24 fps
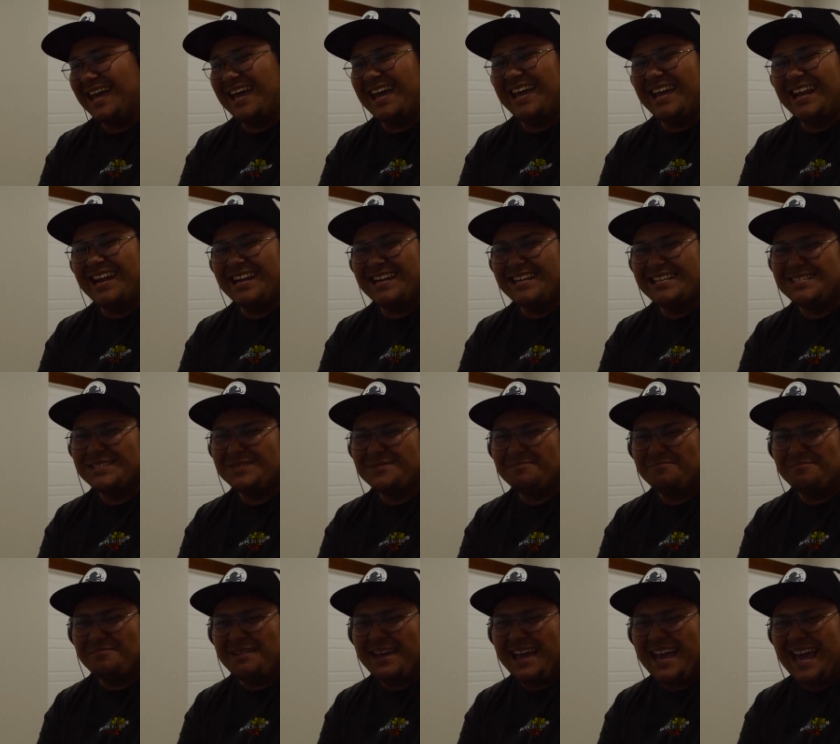it is
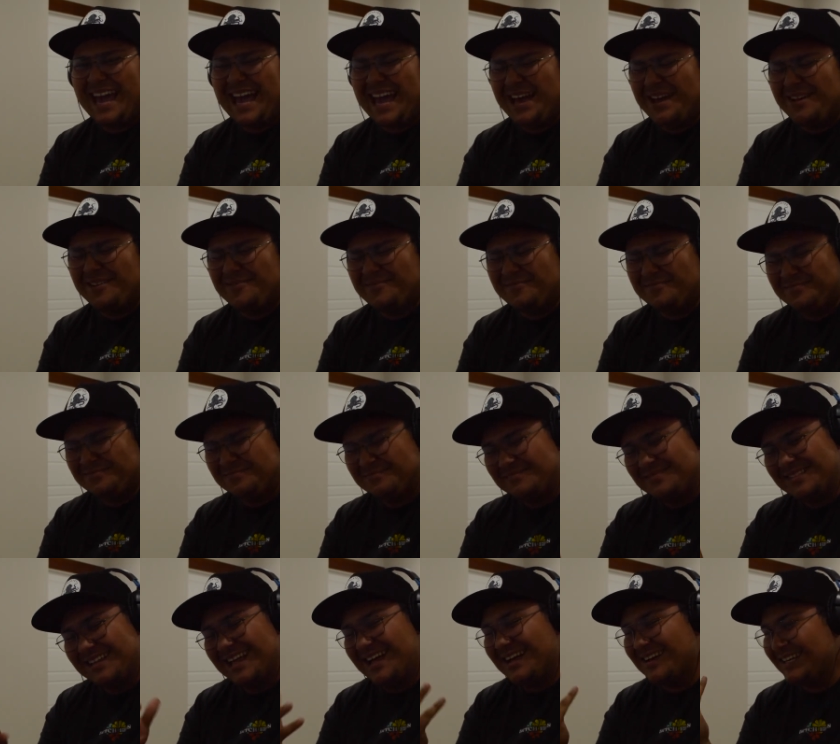ma'am.
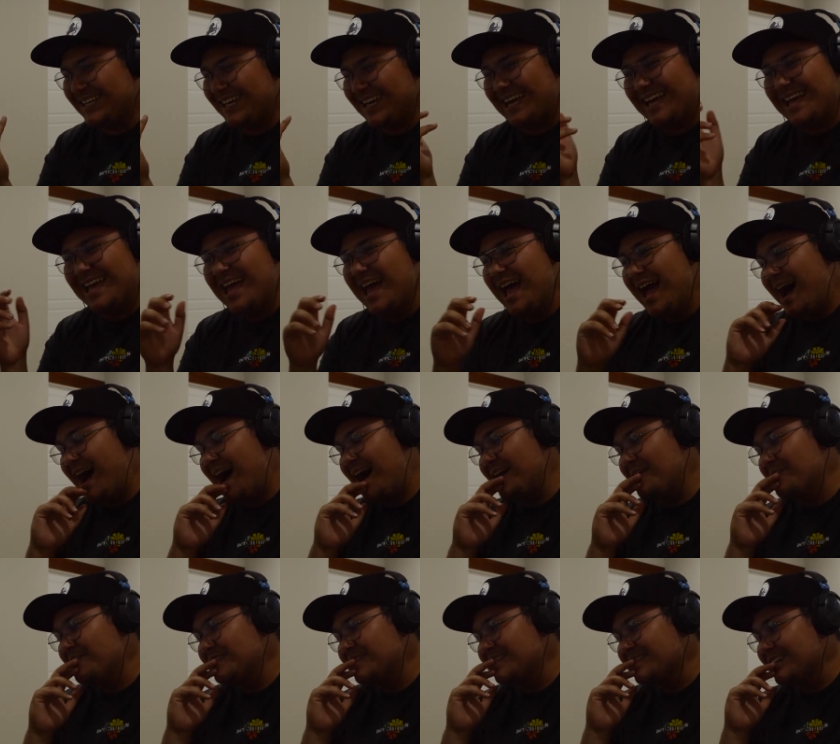Okay,
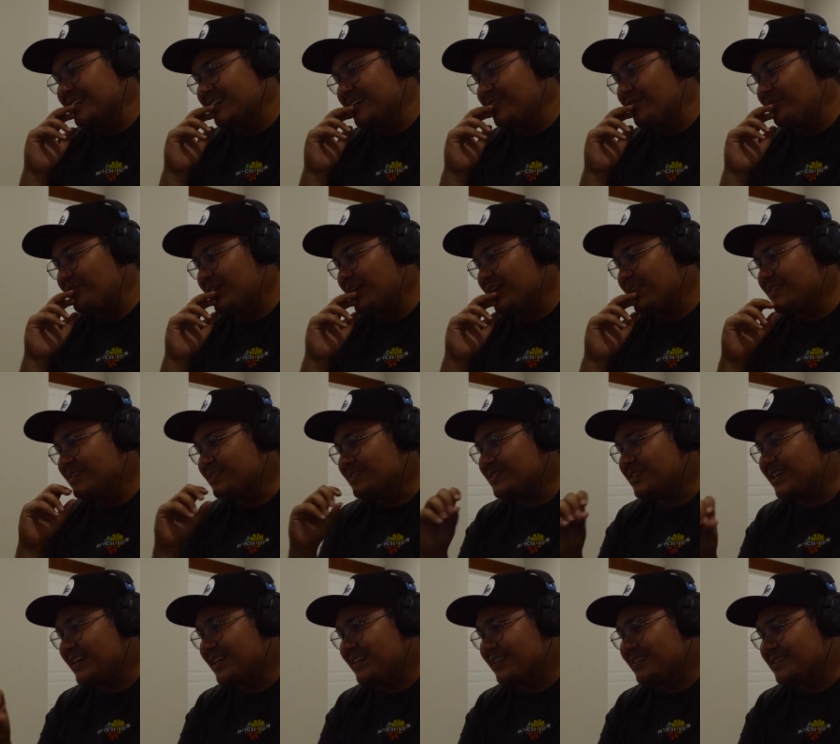I wasn't gonna fail this
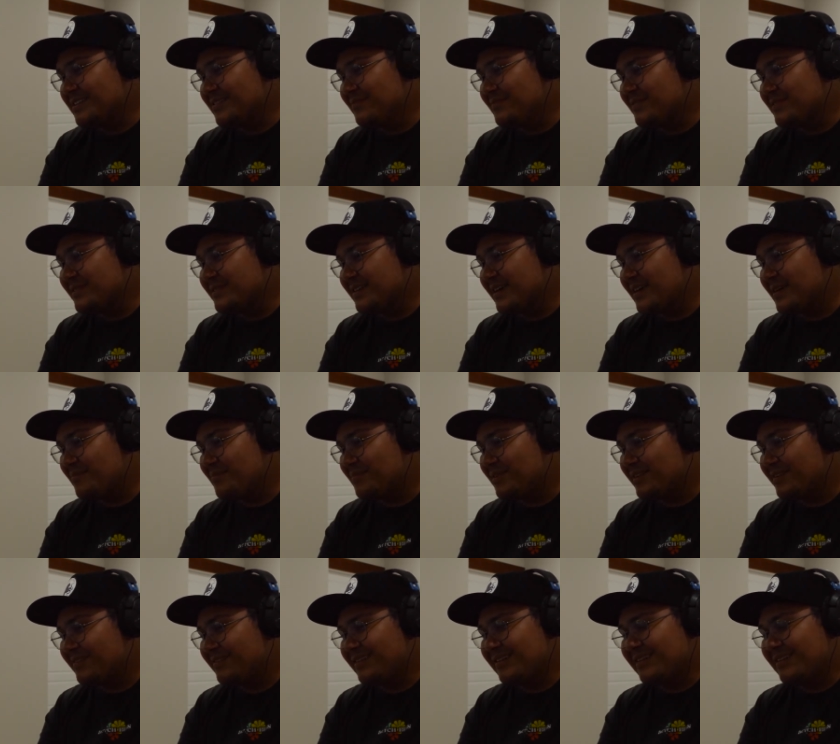challenge every time,
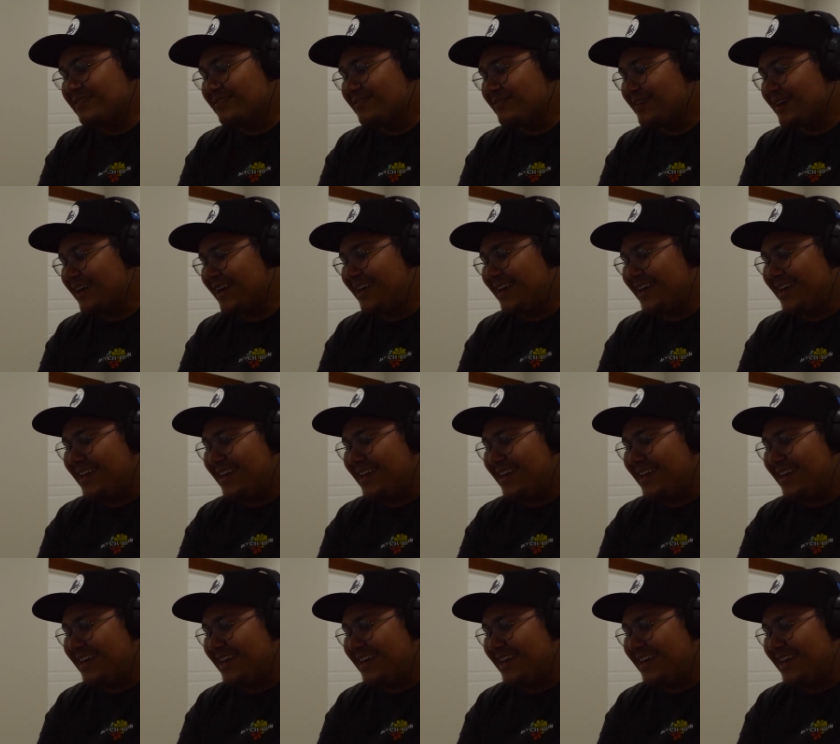but either way,